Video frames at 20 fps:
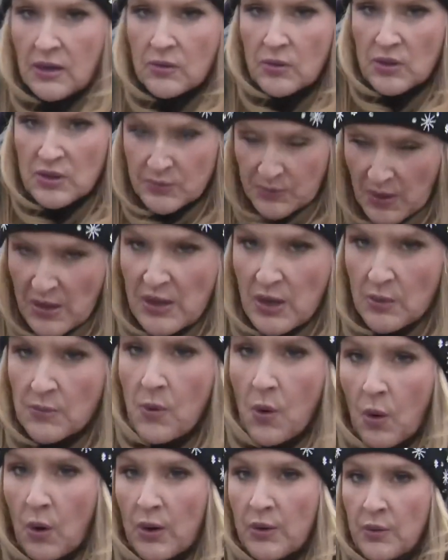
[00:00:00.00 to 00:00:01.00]
When we know
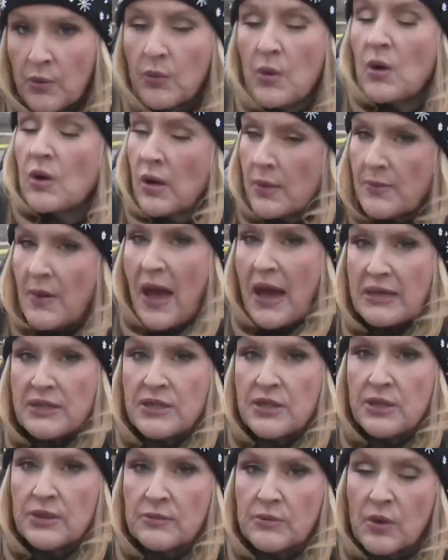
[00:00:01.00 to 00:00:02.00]
more, we'll come back
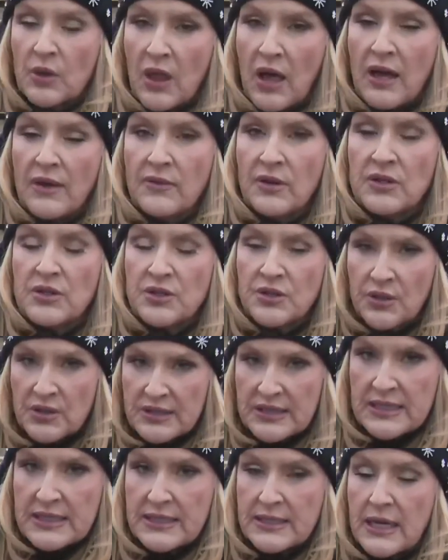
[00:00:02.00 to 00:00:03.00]
to you. We're live on
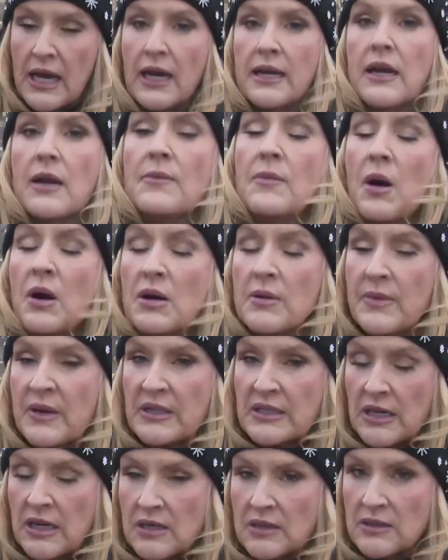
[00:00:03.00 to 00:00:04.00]
Detroit's East Side. I'm Mara
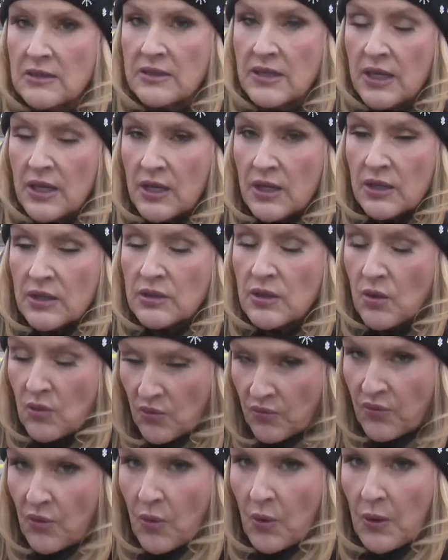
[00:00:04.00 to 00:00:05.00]
McDonald, Local
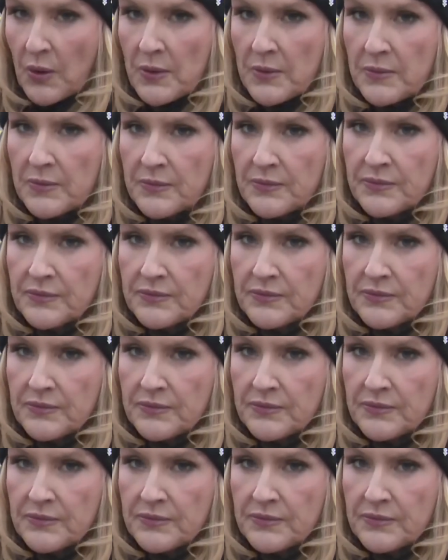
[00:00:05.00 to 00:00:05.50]
4. Okay,